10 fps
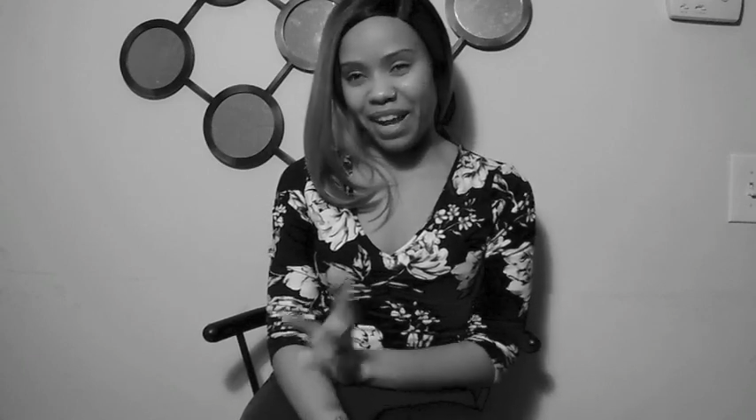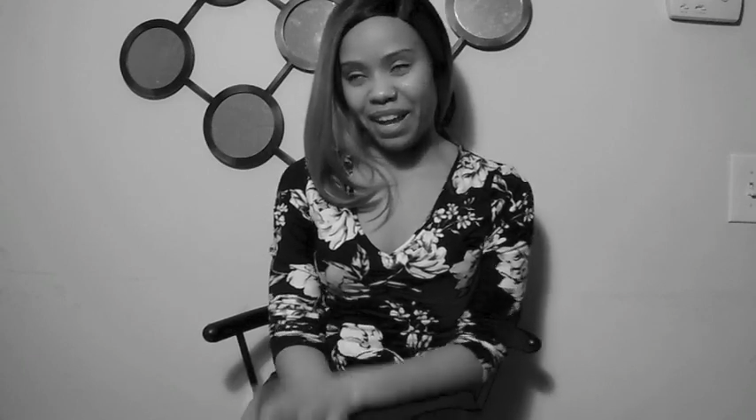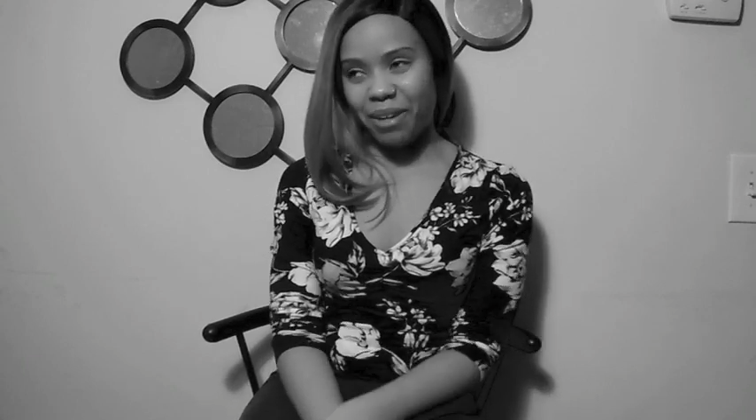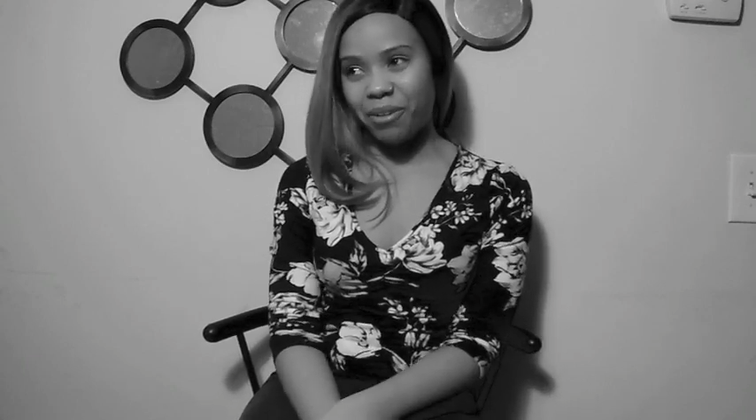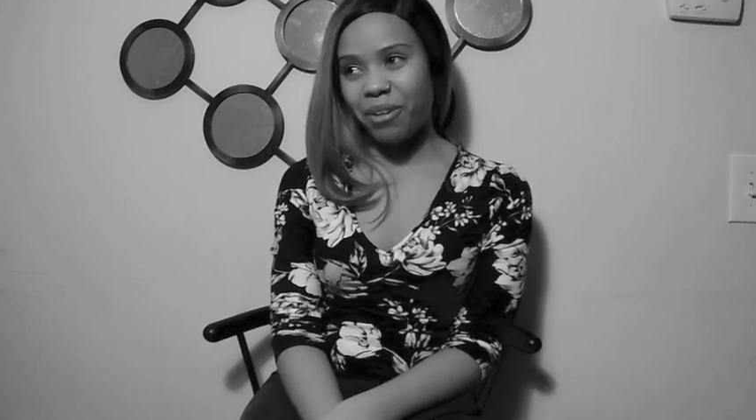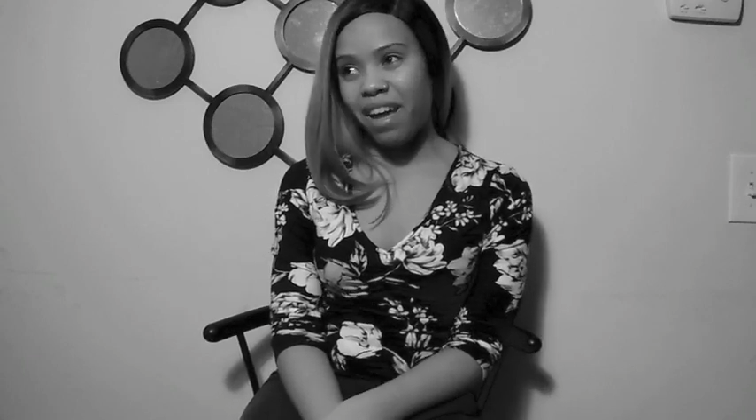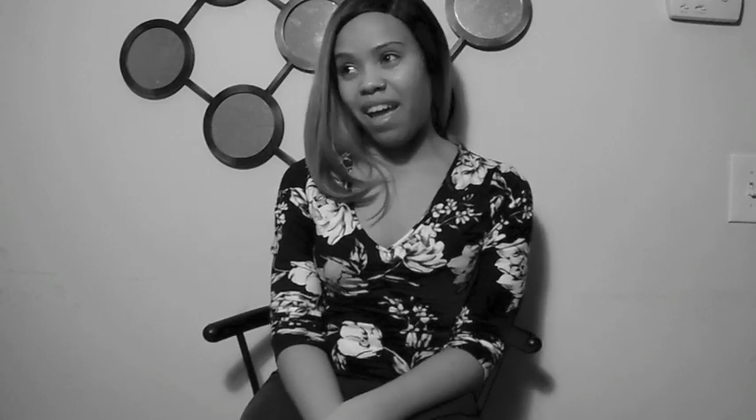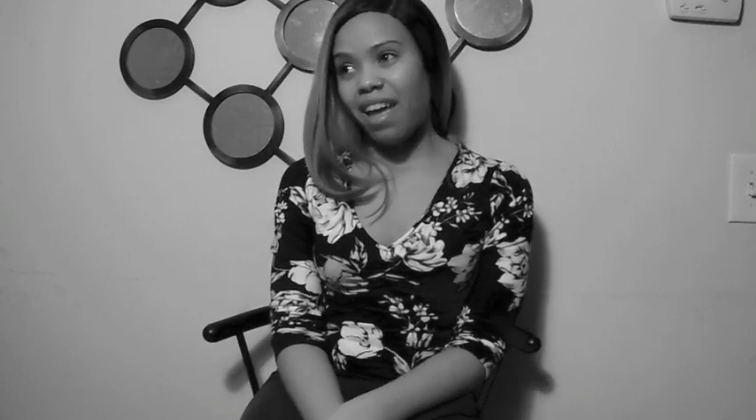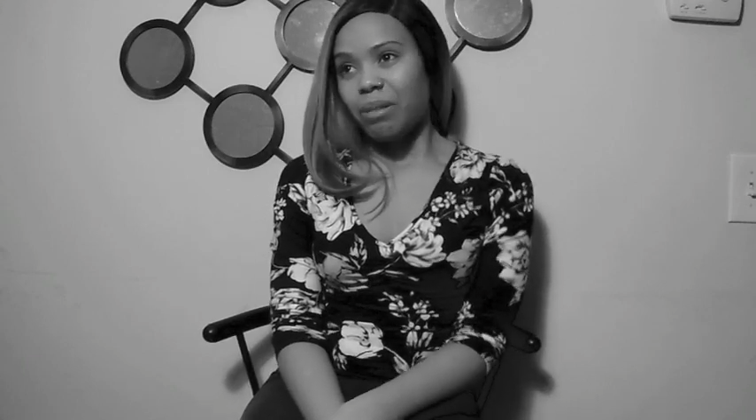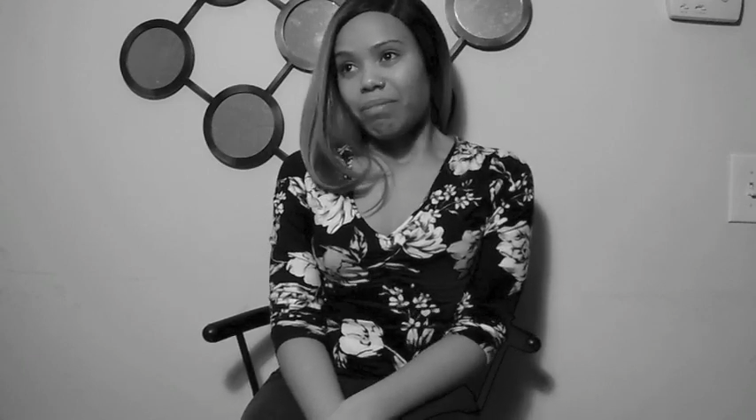now,
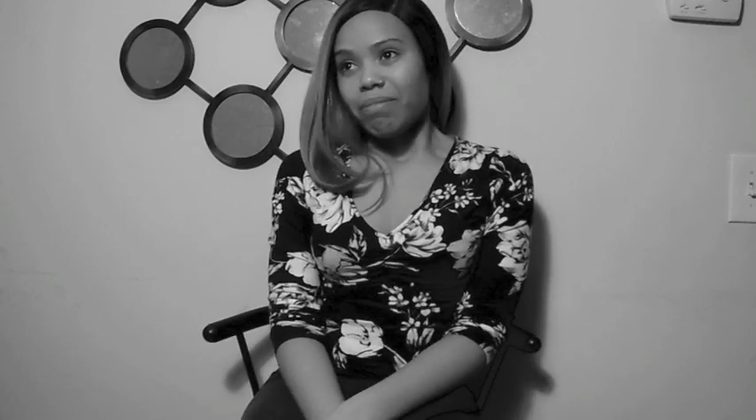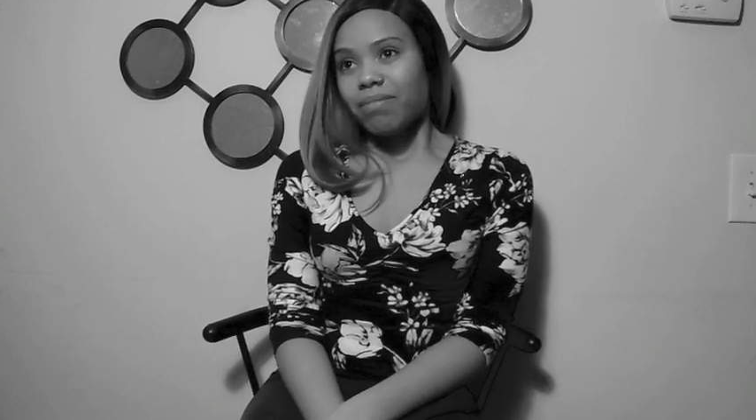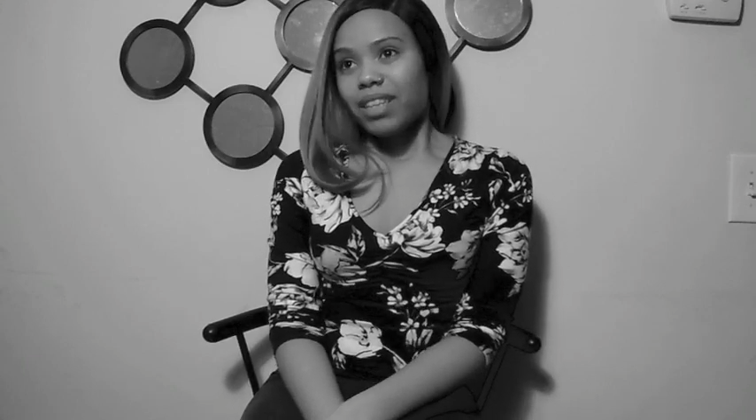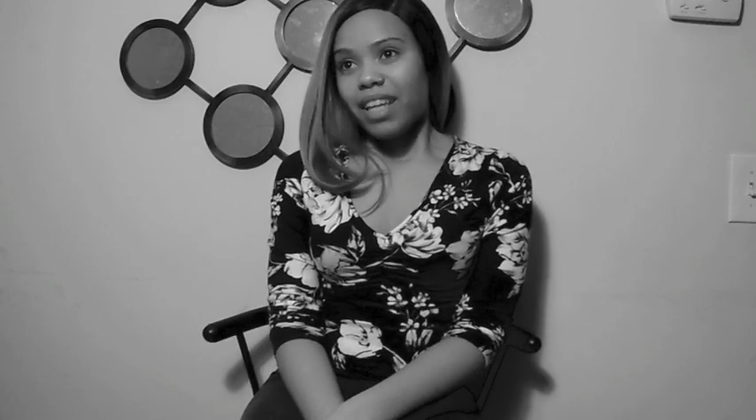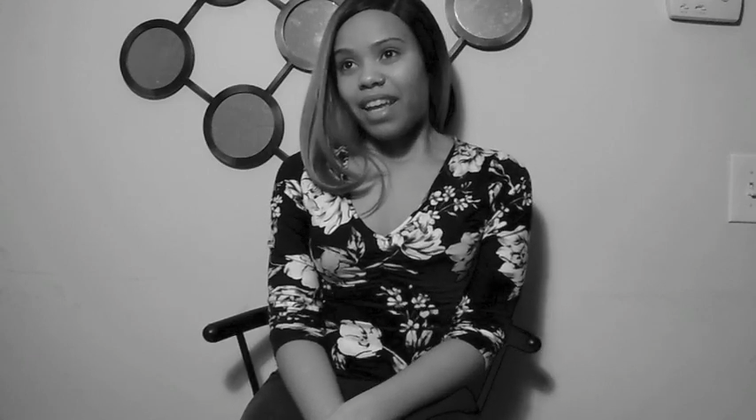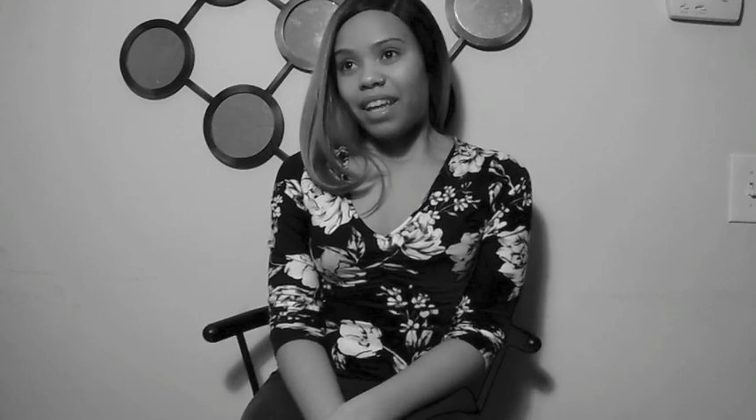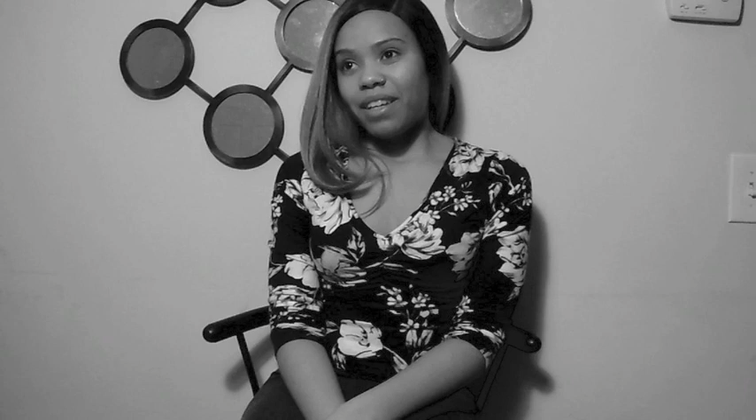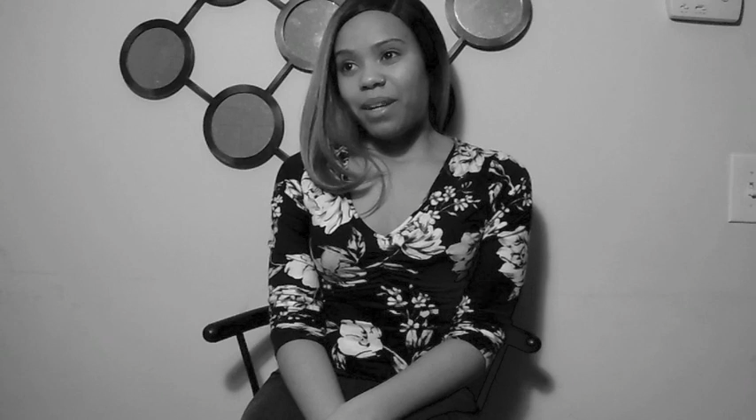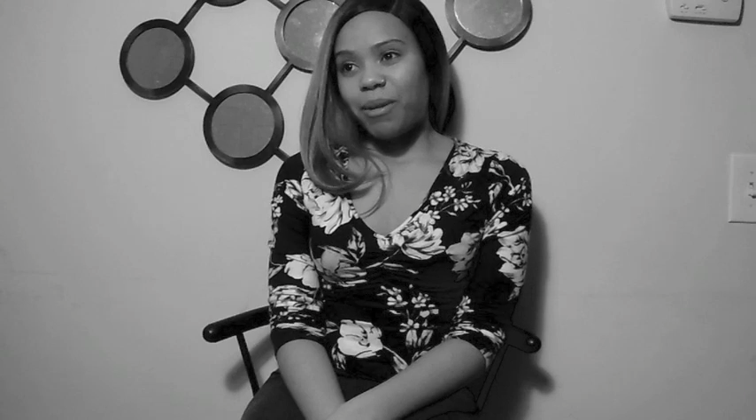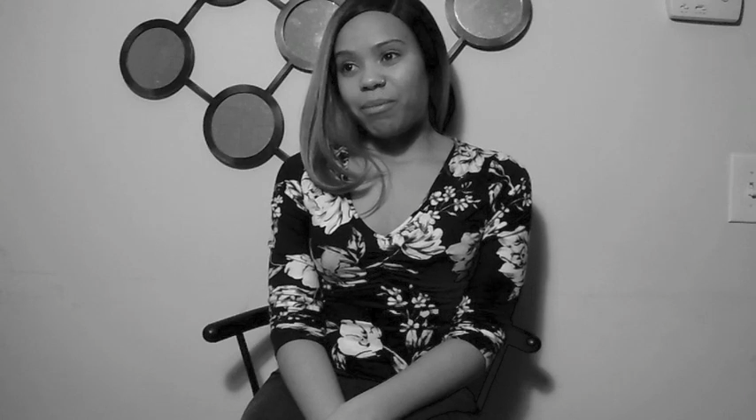
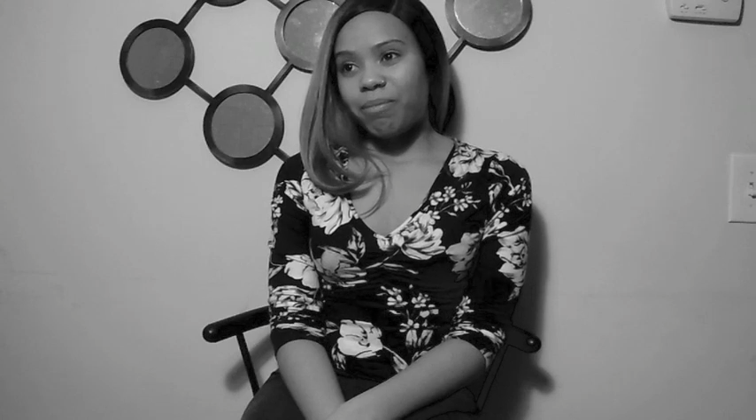and